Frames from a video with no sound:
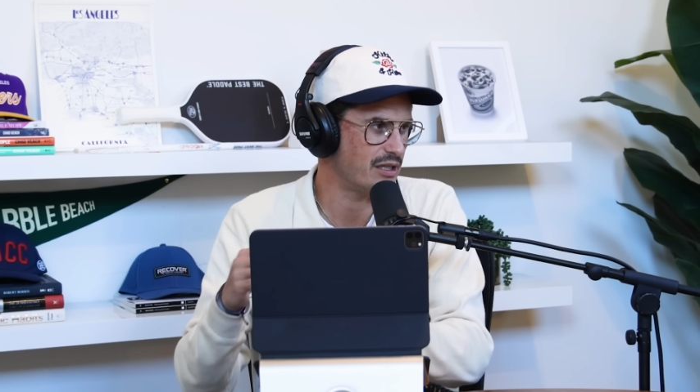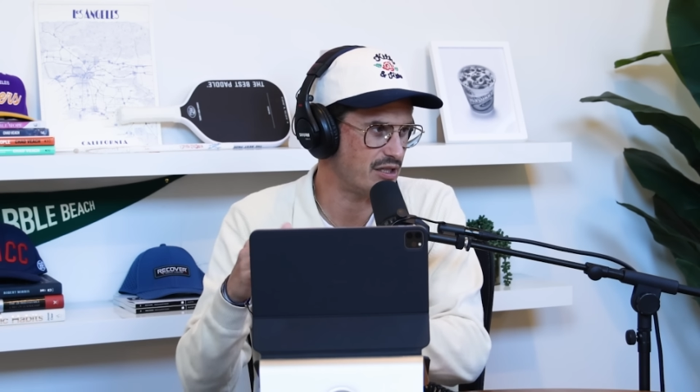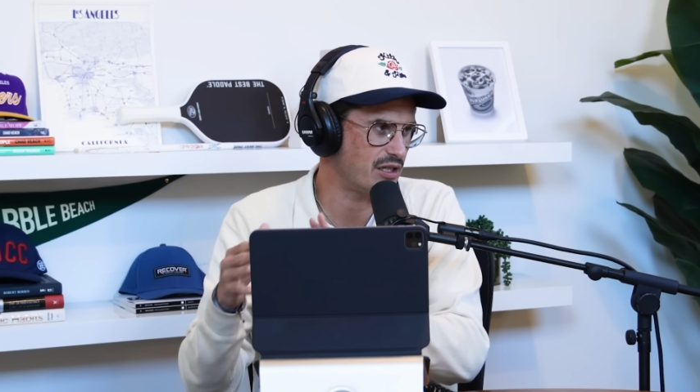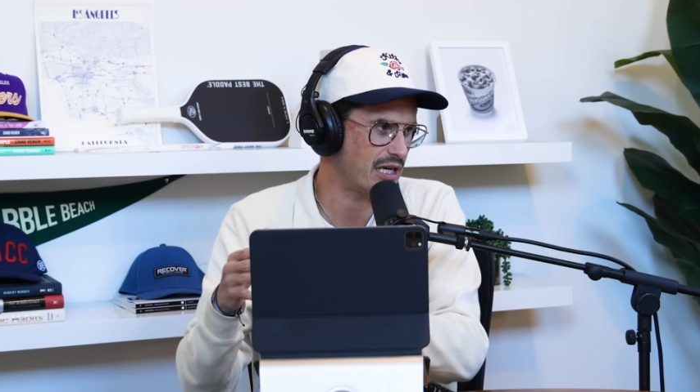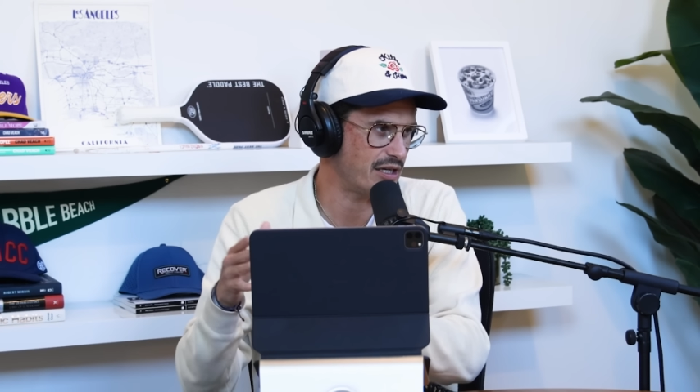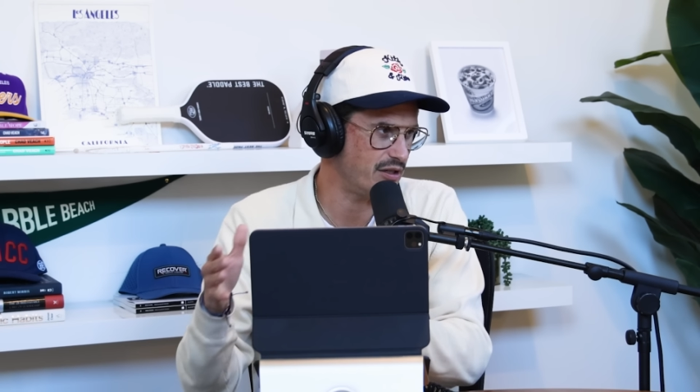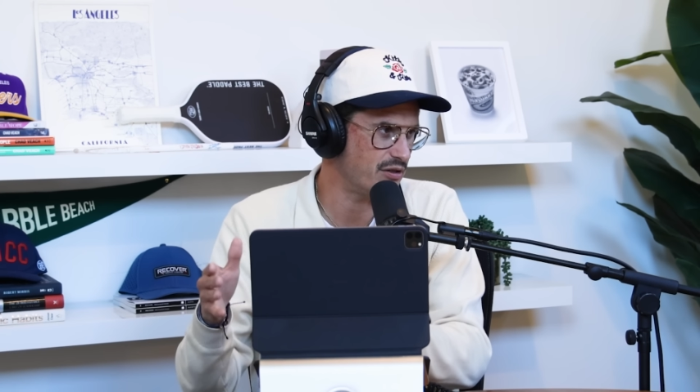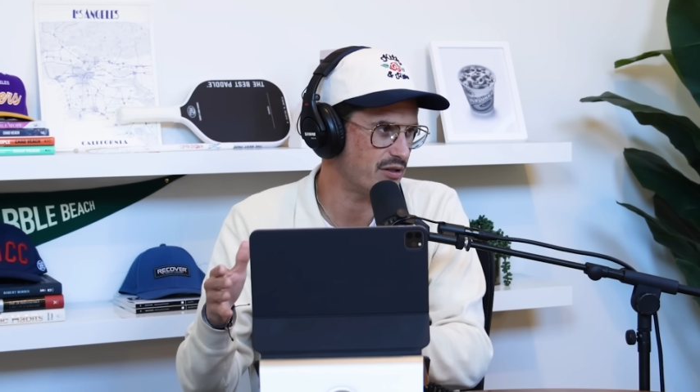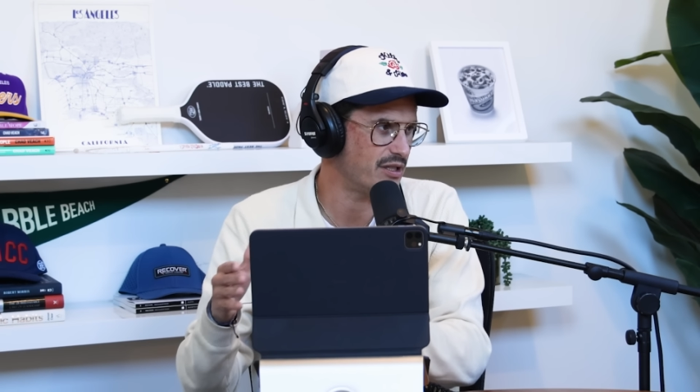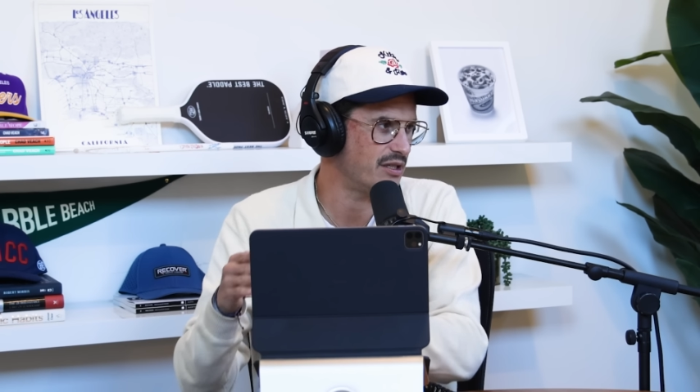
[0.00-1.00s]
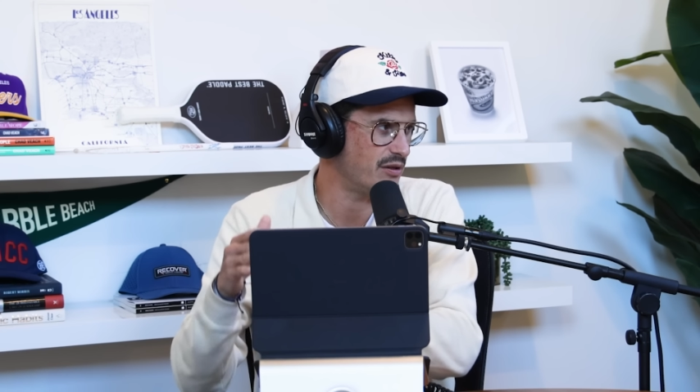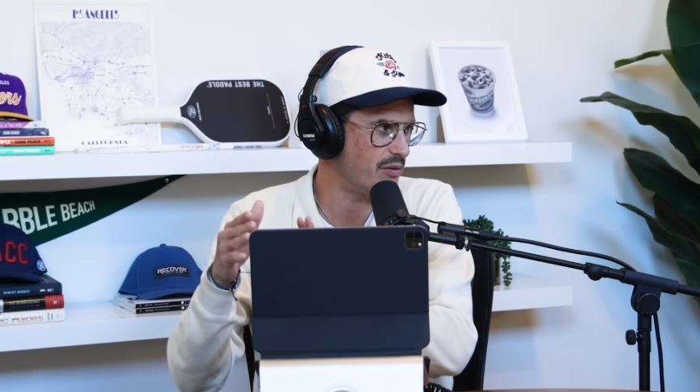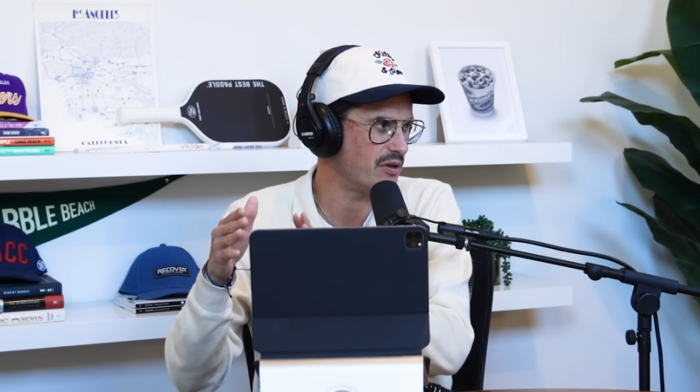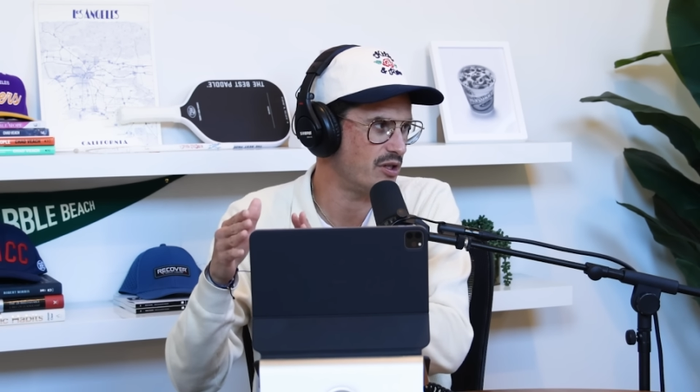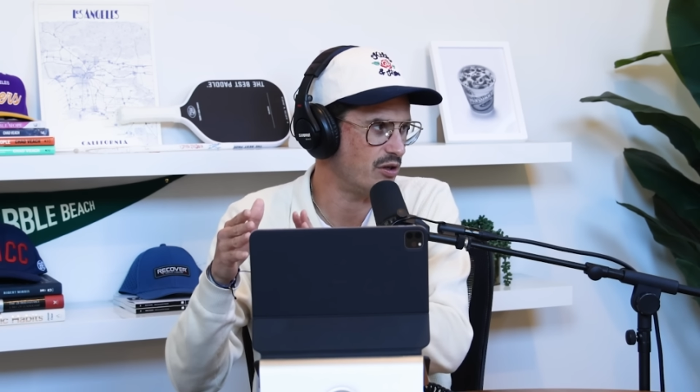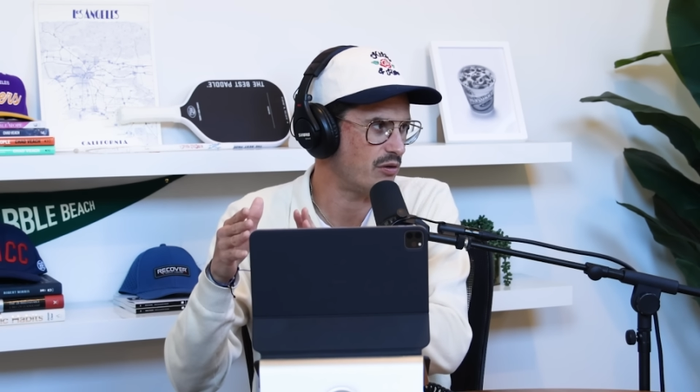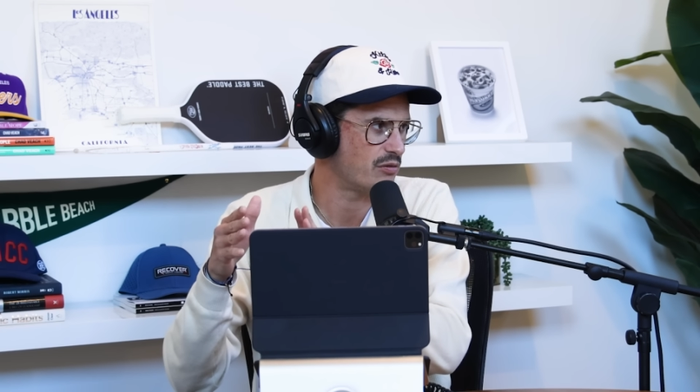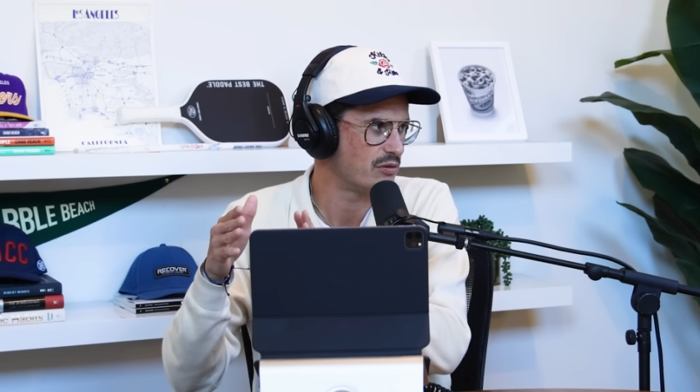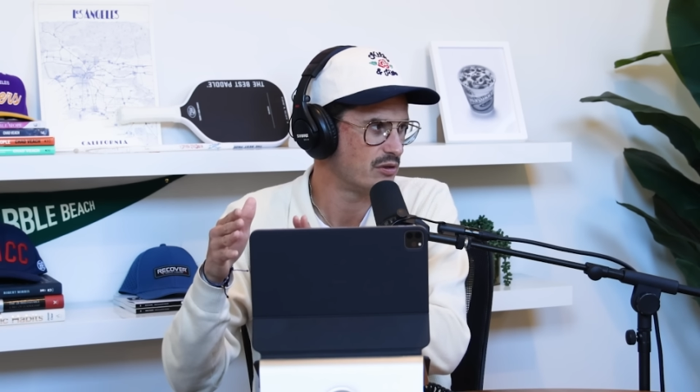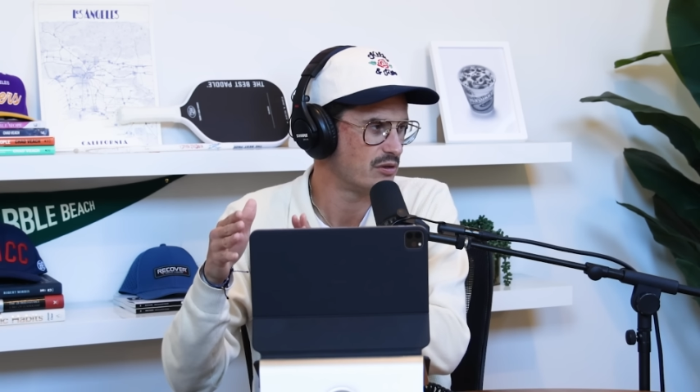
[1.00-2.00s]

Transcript: That's kind of usually you know.